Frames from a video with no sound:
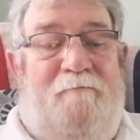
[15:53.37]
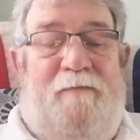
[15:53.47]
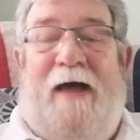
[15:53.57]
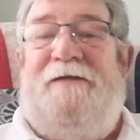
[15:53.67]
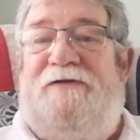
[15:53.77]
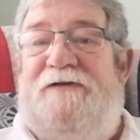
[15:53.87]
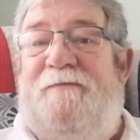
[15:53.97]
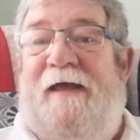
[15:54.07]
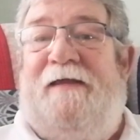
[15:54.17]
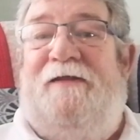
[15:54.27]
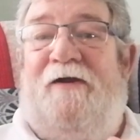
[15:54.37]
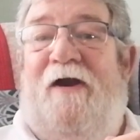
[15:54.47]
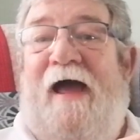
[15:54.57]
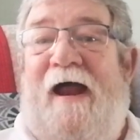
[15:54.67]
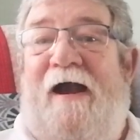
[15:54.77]
badges made that
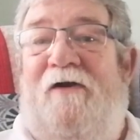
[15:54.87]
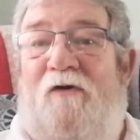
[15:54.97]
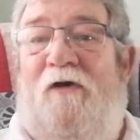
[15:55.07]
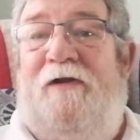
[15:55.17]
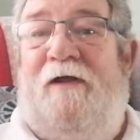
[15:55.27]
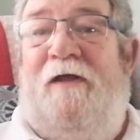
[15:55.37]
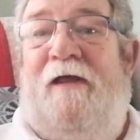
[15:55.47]
are iron-on.